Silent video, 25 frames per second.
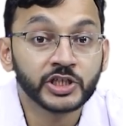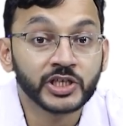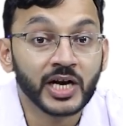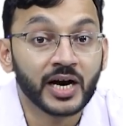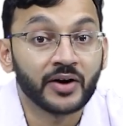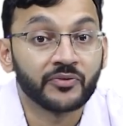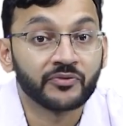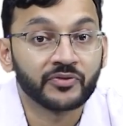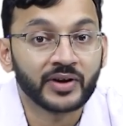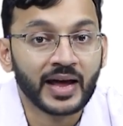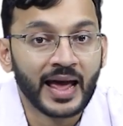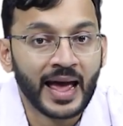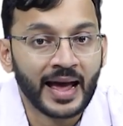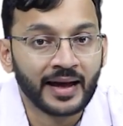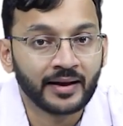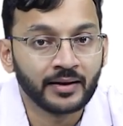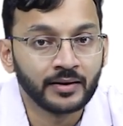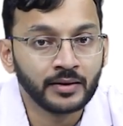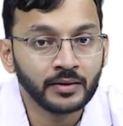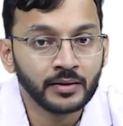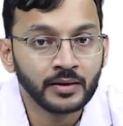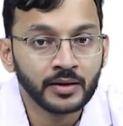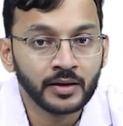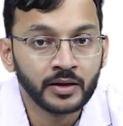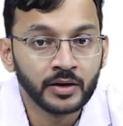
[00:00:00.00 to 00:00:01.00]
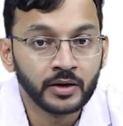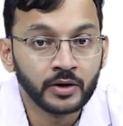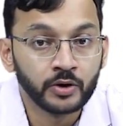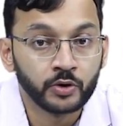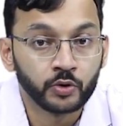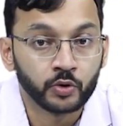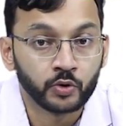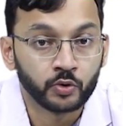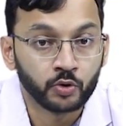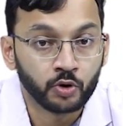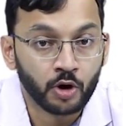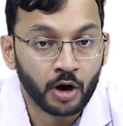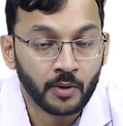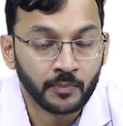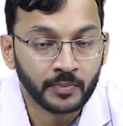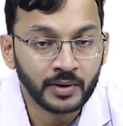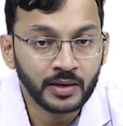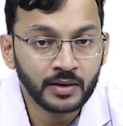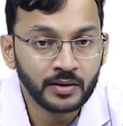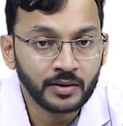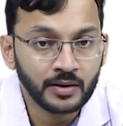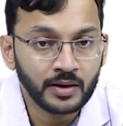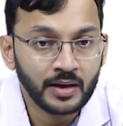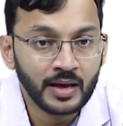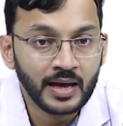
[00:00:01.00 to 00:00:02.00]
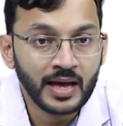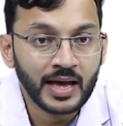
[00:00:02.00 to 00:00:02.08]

shaft angle to normal,